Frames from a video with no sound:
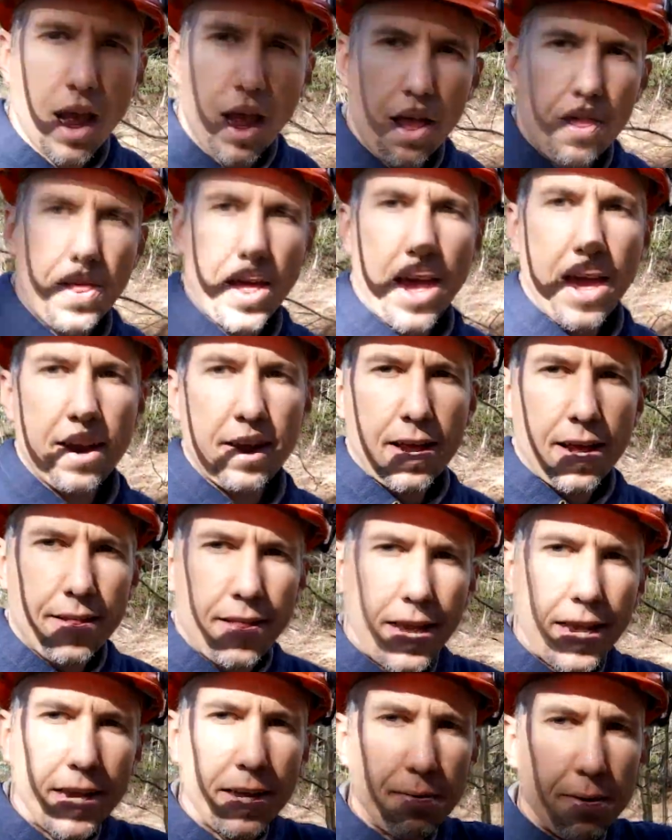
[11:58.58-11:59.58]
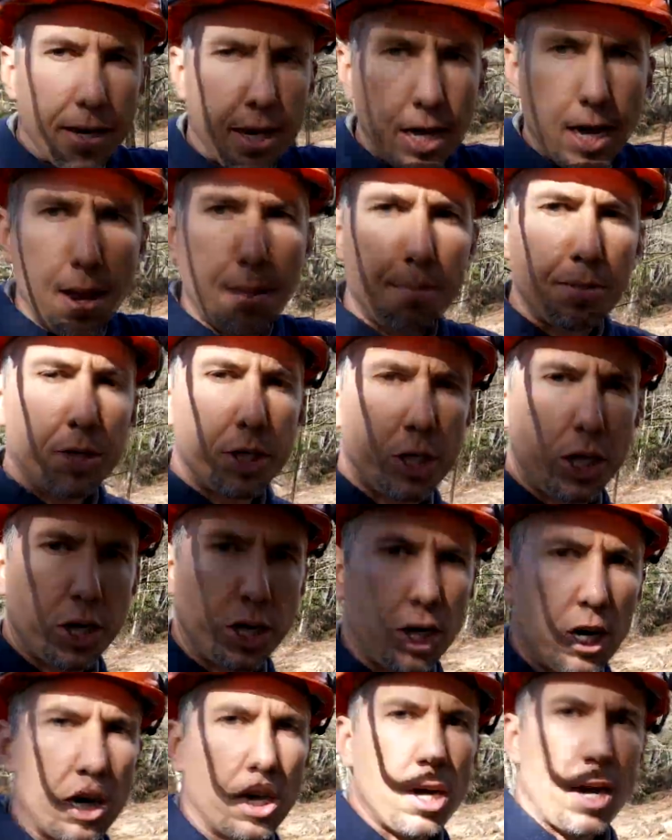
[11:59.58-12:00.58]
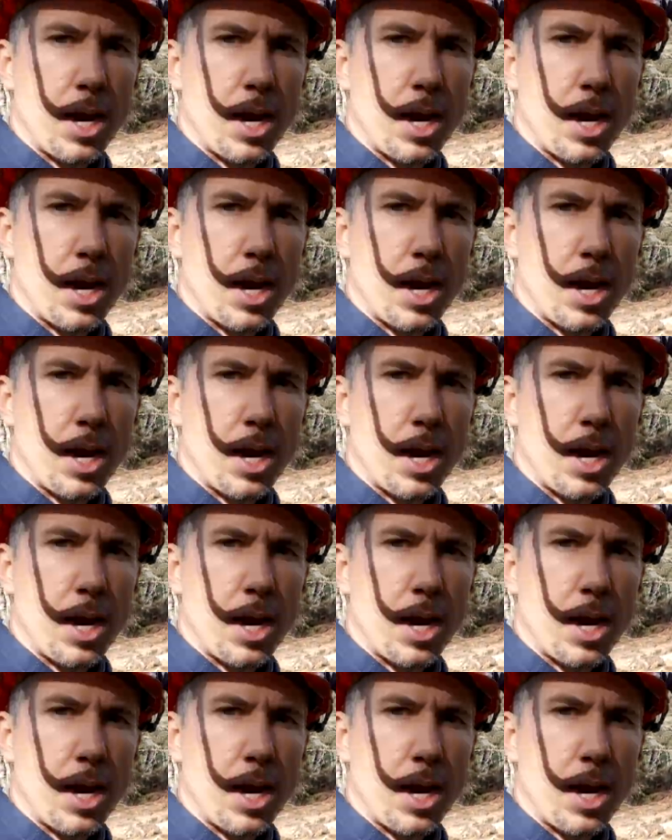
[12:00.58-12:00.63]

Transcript: then they can get up, mature,